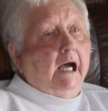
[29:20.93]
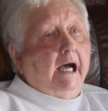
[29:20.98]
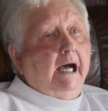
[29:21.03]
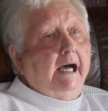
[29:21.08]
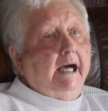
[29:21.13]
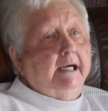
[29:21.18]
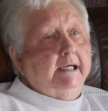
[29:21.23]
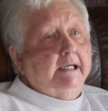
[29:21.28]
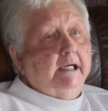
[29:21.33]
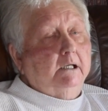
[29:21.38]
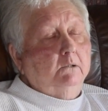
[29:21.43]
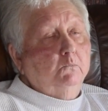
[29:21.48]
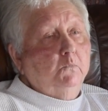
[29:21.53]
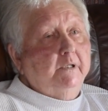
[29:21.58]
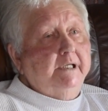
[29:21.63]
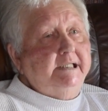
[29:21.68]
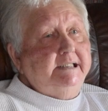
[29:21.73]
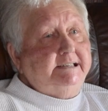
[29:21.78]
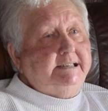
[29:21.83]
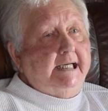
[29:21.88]
I got
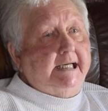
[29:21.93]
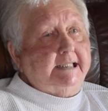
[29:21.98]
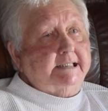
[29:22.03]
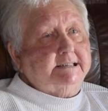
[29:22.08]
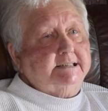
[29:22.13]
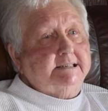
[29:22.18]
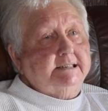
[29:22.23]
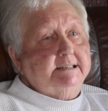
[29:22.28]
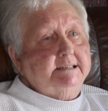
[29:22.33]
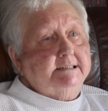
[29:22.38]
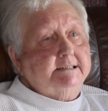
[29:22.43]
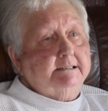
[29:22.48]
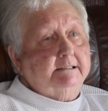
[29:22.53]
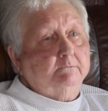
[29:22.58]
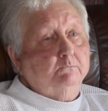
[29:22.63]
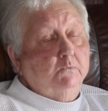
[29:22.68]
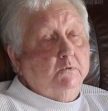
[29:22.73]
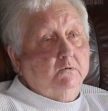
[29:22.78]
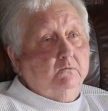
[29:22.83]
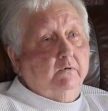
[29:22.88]
one in Texas,
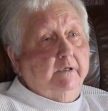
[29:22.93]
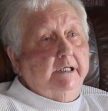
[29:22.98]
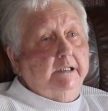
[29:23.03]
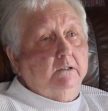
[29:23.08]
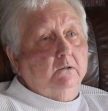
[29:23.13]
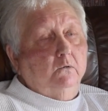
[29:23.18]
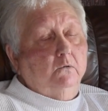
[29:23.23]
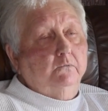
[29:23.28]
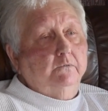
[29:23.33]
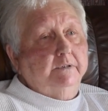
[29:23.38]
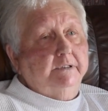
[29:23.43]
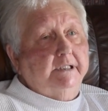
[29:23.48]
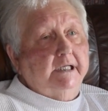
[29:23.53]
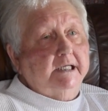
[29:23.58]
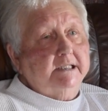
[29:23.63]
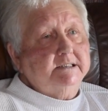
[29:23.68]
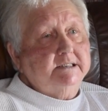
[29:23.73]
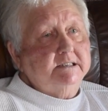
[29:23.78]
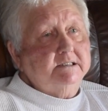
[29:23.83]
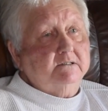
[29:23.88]
one granddaughter in
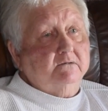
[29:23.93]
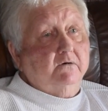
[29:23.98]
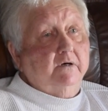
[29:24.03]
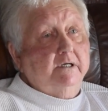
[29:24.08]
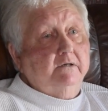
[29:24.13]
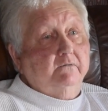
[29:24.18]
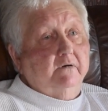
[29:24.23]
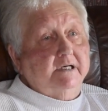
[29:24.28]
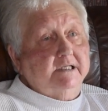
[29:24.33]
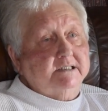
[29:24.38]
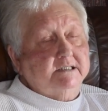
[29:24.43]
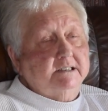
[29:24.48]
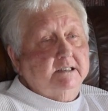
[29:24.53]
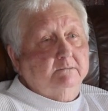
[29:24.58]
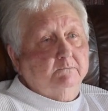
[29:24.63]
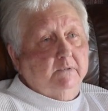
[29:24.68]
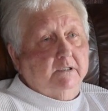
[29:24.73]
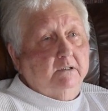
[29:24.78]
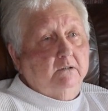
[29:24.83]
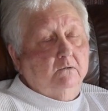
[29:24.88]
Texas and
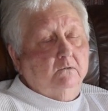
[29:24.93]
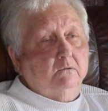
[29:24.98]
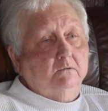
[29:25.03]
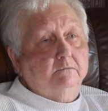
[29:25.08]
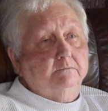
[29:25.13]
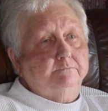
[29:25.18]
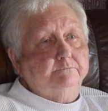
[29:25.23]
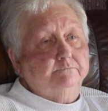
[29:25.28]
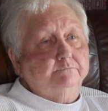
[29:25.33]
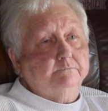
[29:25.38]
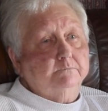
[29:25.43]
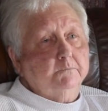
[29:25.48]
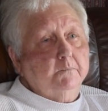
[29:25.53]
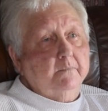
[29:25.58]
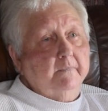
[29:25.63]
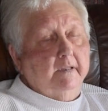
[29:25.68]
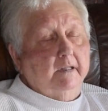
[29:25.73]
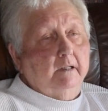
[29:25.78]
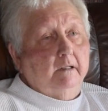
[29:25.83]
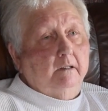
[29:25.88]
great-grandson with her.
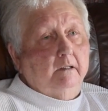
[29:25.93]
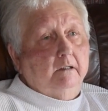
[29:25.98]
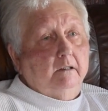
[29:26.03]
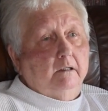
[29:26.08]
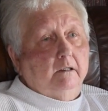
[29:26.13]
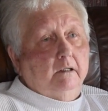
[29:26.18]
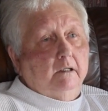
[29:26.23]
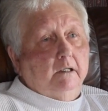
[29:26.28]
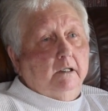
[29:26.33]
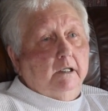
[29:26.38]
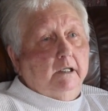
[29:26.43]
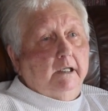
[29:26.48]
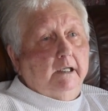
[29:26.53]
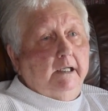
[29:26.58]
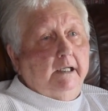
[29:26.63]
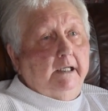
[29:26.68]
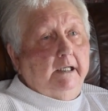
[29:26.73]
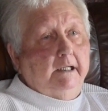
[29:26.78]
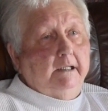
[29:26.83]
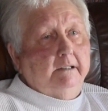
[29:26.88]

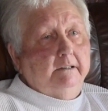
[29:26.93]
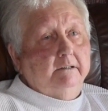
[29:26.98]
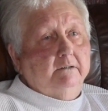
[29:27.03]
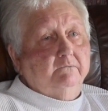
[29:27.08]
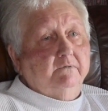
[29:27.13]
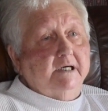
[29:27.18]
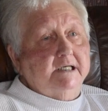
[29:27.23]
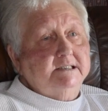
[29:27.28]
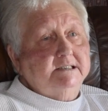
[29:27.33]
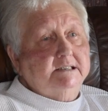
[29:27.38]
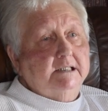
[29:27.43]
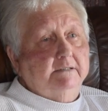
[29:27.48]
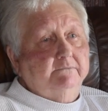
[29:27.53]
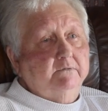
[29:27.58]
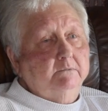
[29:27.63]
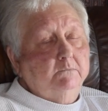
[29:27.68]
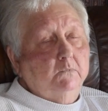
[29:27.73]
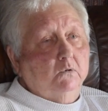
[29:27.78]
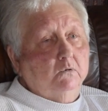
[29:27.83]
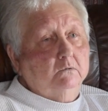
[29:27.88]
And the rest of
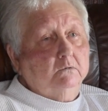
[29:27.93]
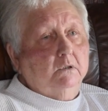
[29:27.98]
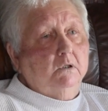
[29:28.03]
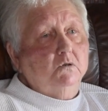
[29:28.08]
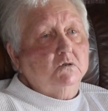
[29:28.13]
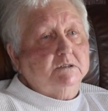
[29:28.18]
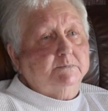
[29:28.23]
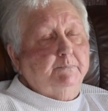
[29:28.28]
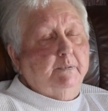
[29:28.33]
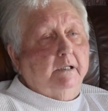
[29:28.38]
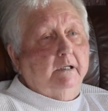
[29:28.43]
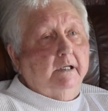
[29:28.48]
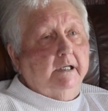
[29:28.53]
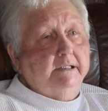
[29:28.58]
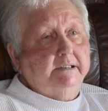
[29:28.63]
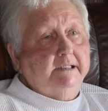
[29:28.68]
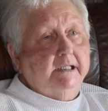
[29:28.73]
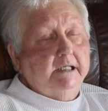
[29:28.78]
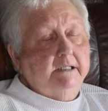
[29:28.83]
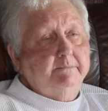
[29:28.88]
them are close by.
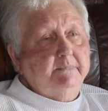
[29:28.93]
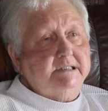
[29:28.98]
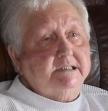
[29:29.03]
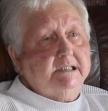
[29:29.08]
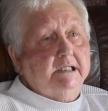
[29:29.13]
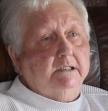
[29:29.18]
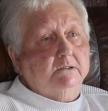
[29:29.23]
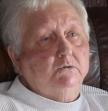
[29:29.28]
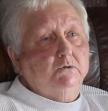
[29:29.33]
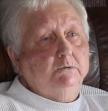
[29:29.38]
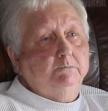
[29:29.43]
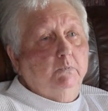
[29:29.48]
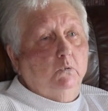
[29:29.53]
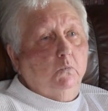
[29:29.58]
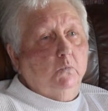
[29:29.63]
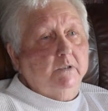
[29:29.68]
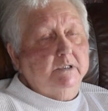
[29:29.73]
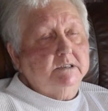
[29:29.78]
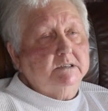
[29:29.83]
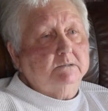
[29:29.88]
Tammy's got 2
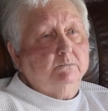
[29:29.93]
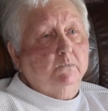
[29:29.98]
boys.